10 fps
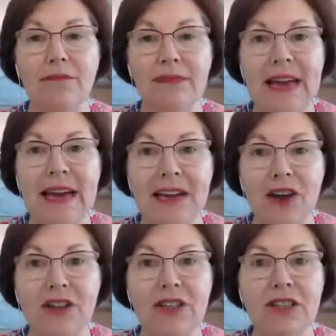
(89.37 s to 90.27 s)
take
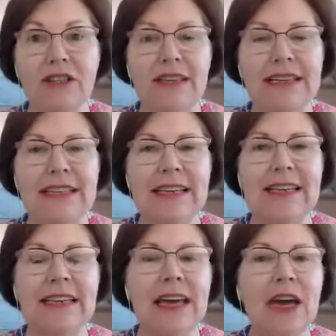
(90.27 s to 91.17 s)
notice of these
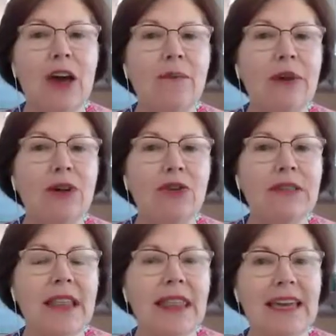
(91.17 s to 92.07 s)
things, because
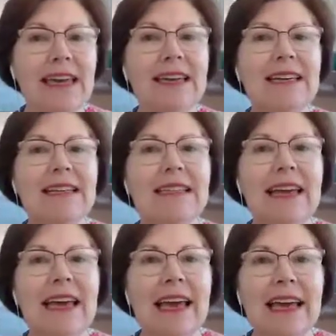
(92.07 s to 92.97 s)
the thing
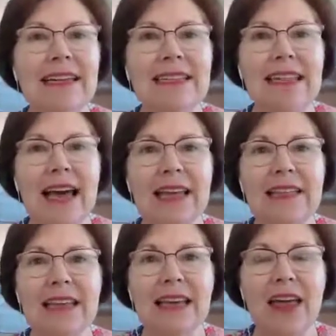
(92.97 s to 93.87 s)
is
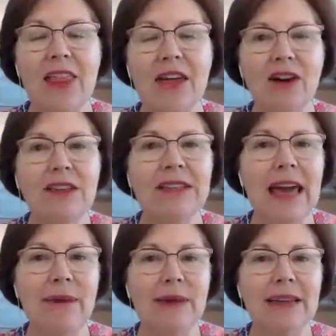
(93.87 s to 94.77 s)
that those
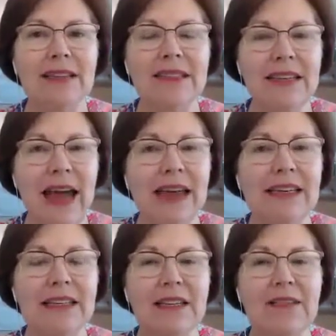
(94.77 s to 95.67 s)
chemicals and
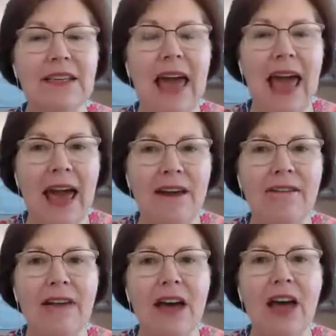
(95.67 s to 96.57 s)
additives
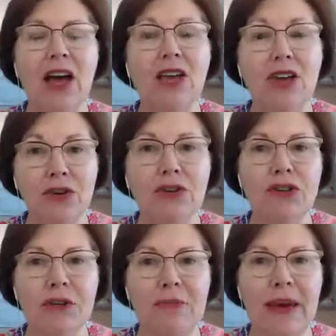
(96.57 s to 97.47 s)
have a huge
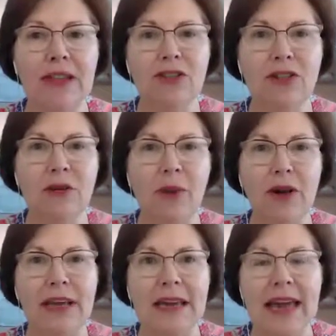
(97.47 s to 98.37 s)
impact on the
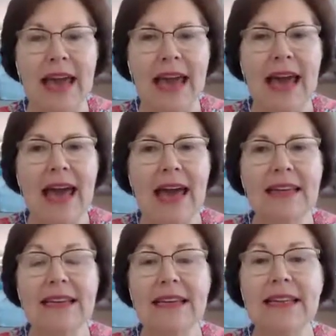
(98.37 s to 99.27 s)
body,
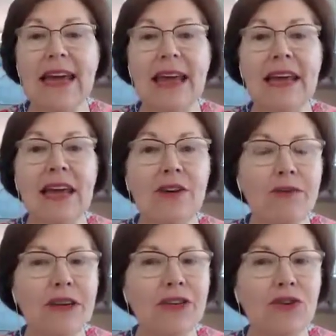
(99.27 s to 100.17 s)
and it can
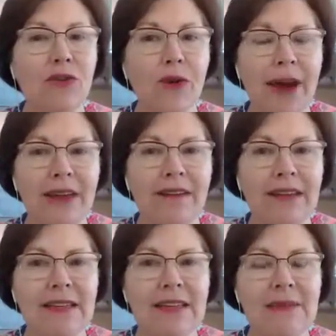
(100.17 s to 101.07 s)
increase your
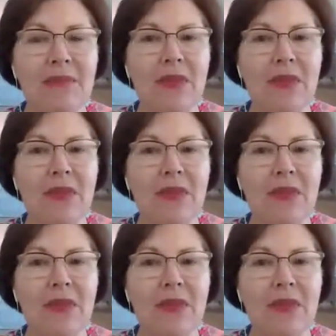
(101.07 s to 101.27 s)
cravings.